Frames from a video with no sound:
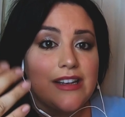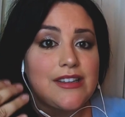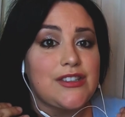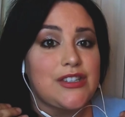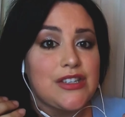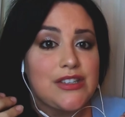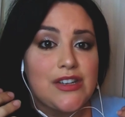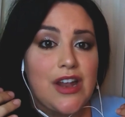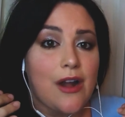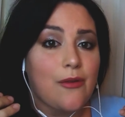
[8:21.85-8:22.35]

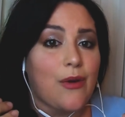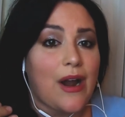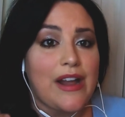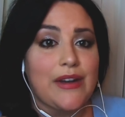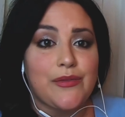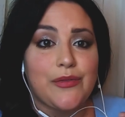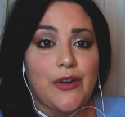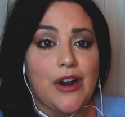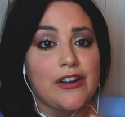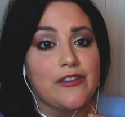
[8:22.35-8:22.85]
She's not
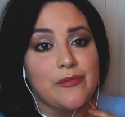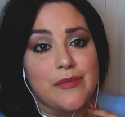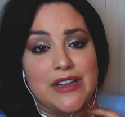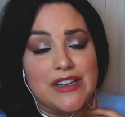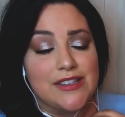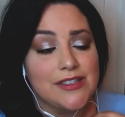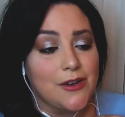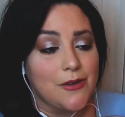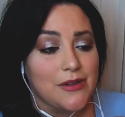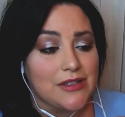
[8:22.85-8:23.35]
right in front of
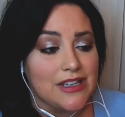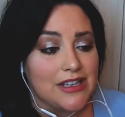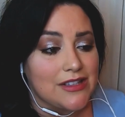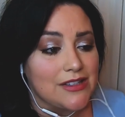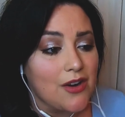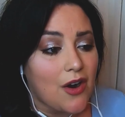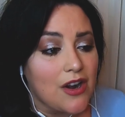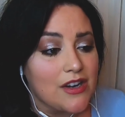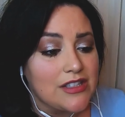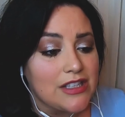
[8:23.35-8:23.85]
me, so
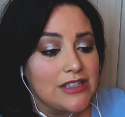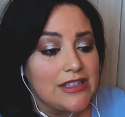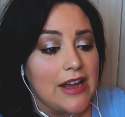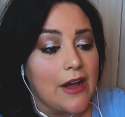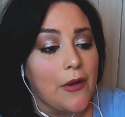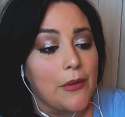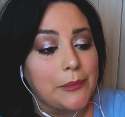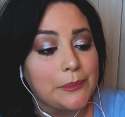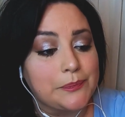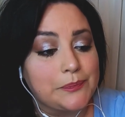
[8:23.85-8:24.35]
it's hard to
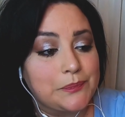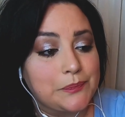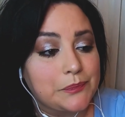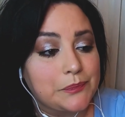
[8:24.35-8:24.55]
tell.